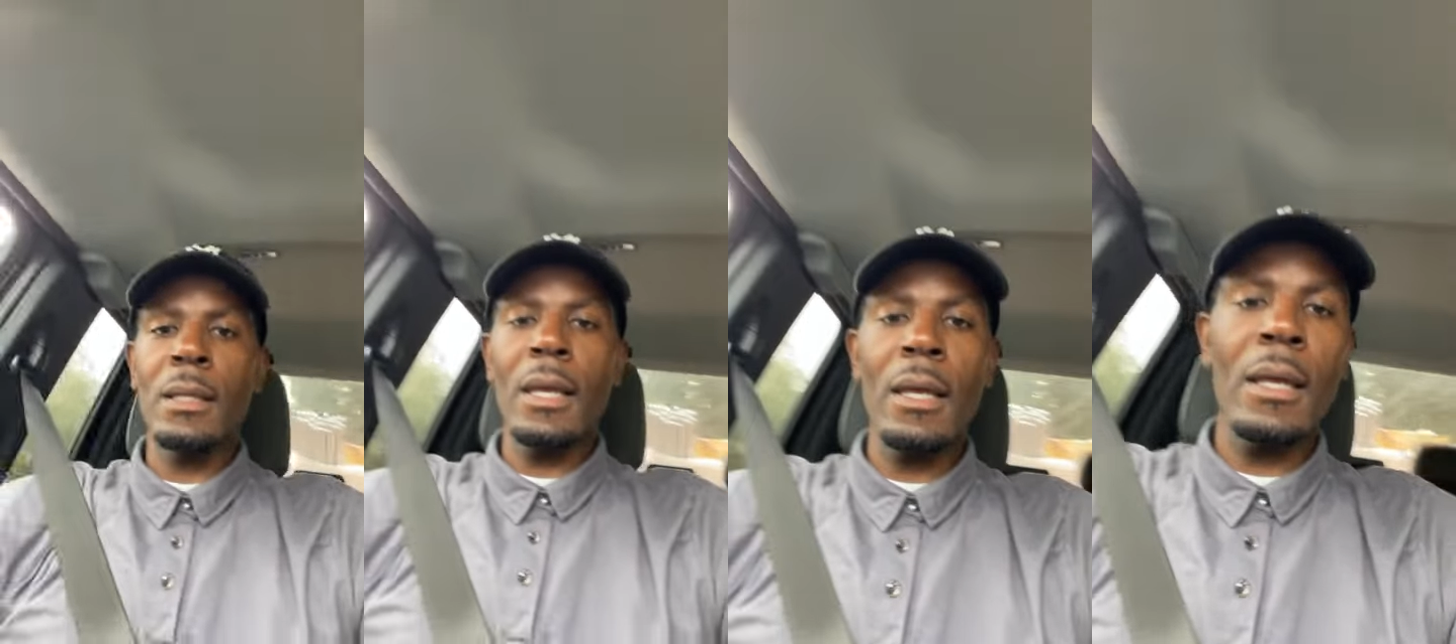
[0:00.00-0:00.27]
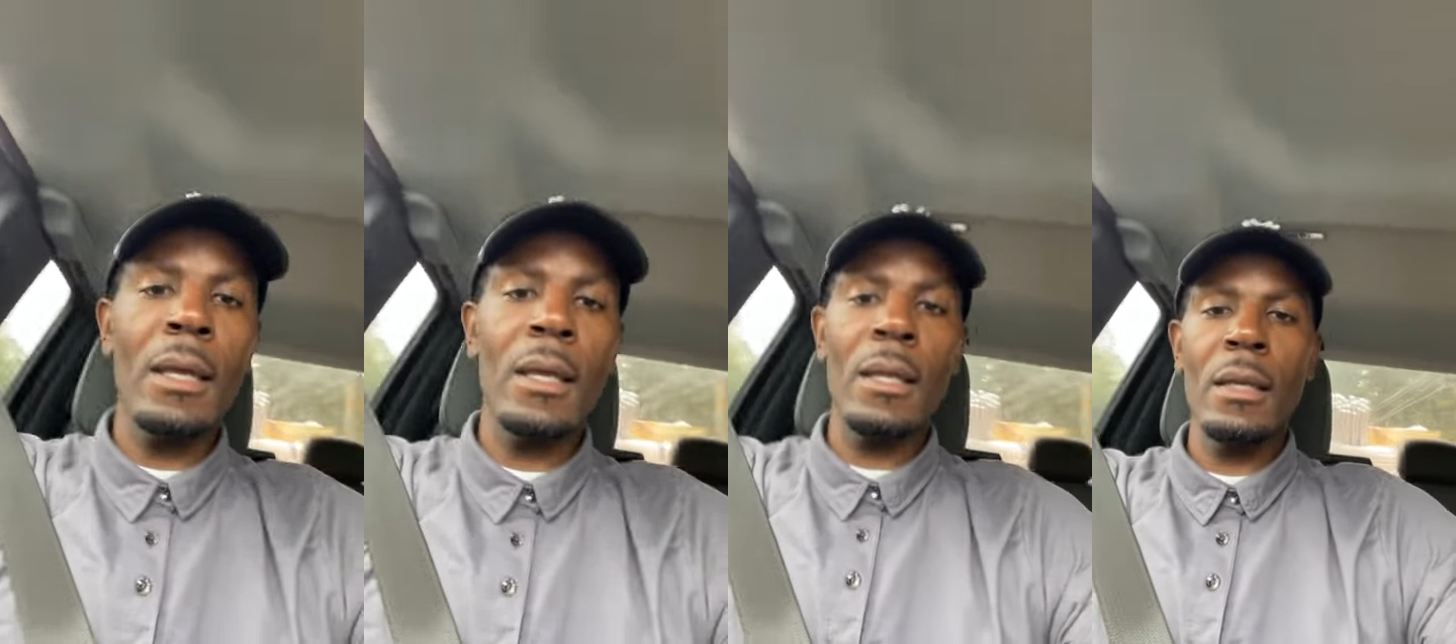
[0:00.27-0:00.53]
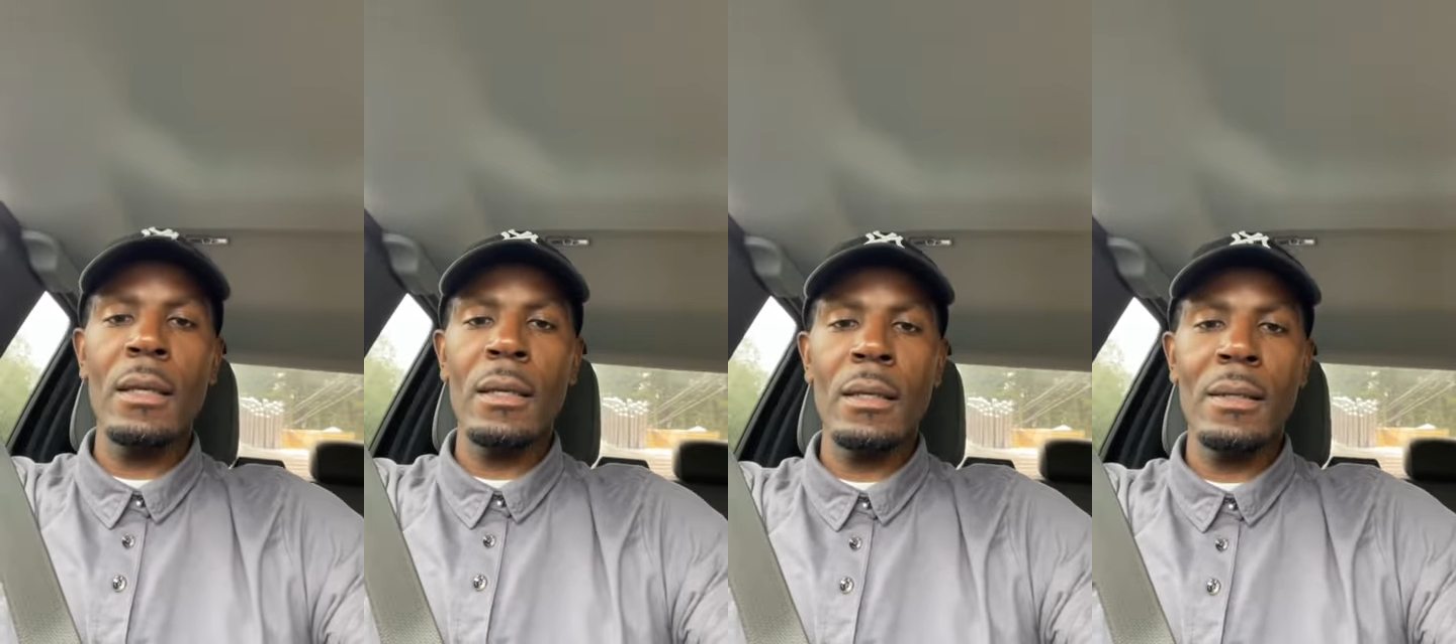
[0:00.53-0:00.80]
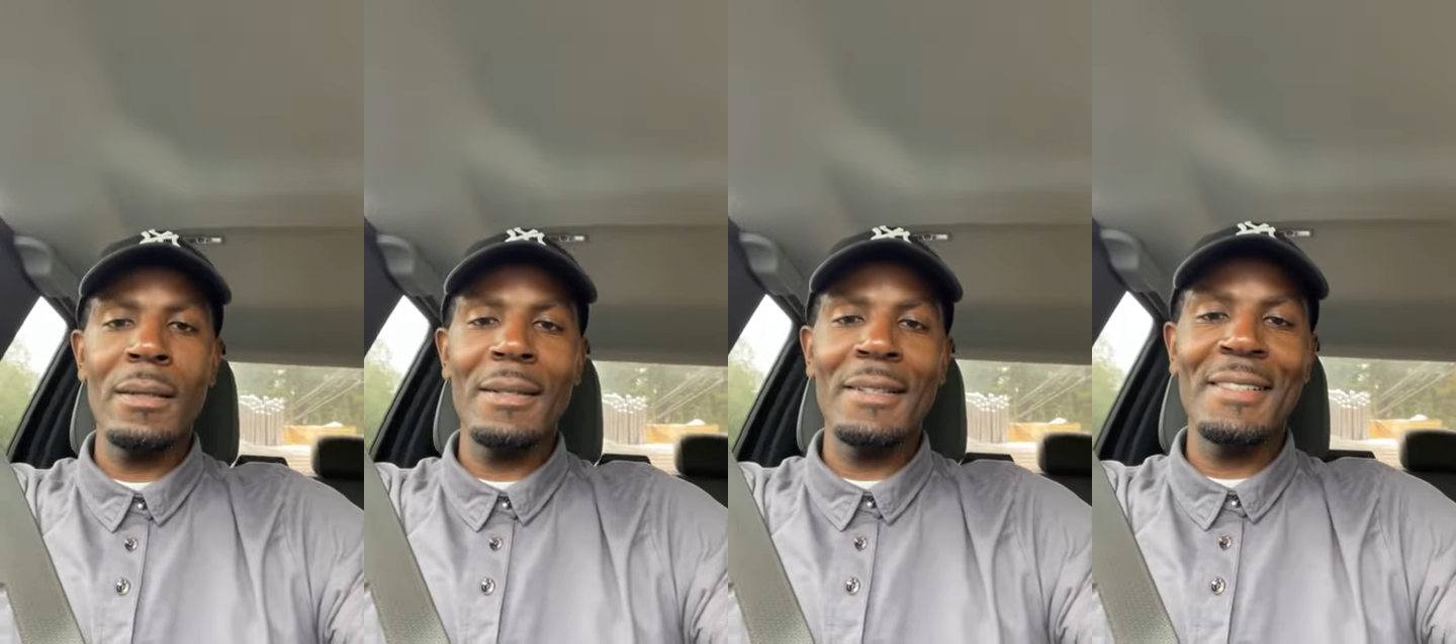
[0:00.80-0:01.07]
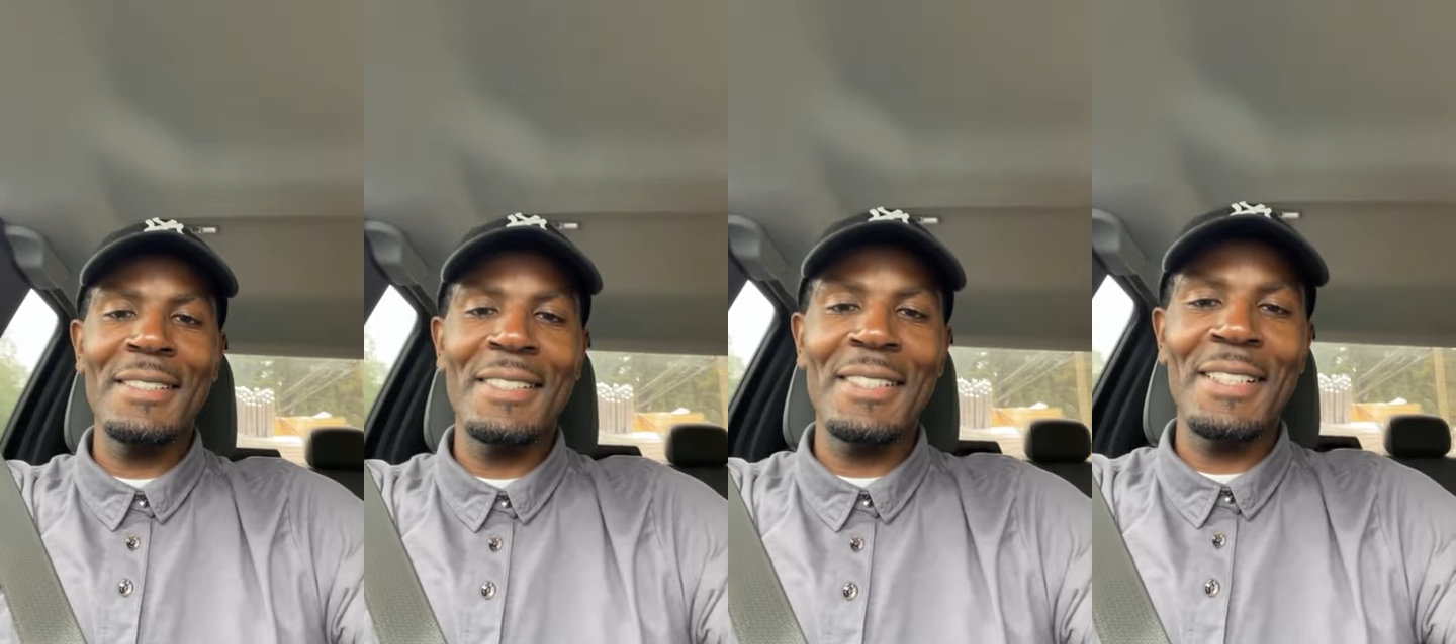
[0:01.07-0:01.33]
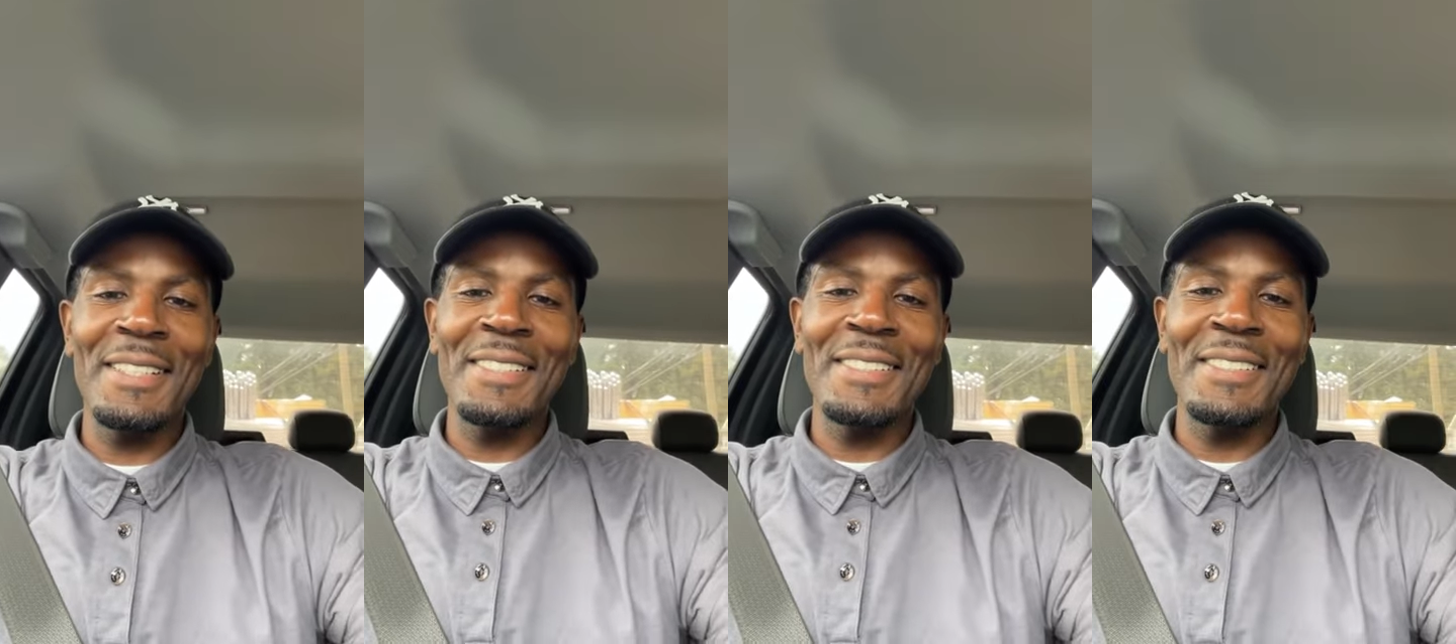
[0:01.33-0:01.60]
stay
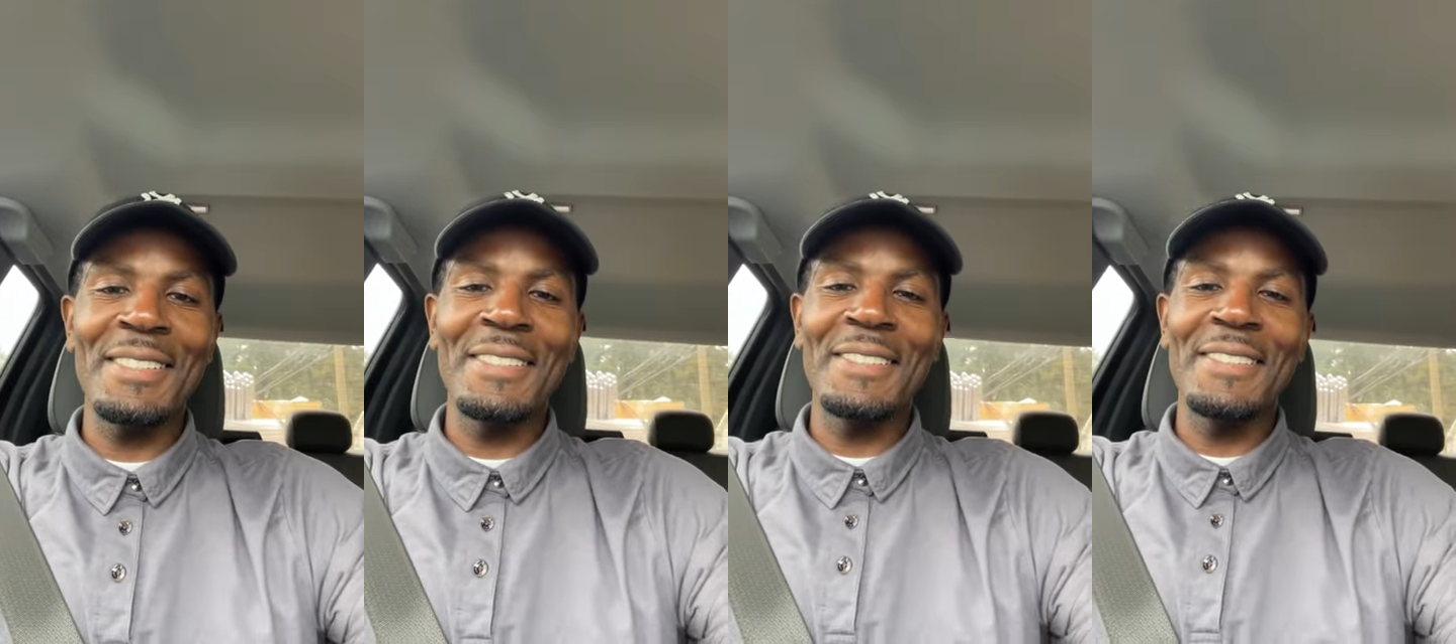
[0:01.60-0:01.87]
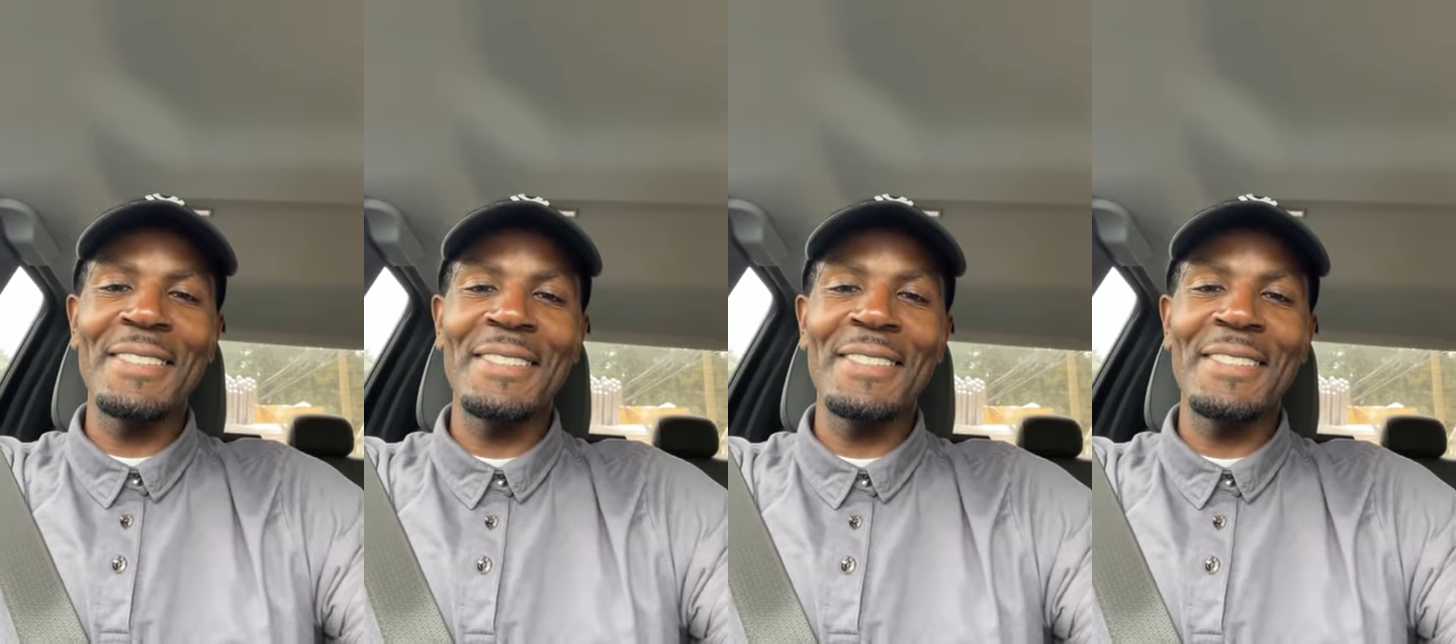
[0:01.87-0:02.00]
chiseled.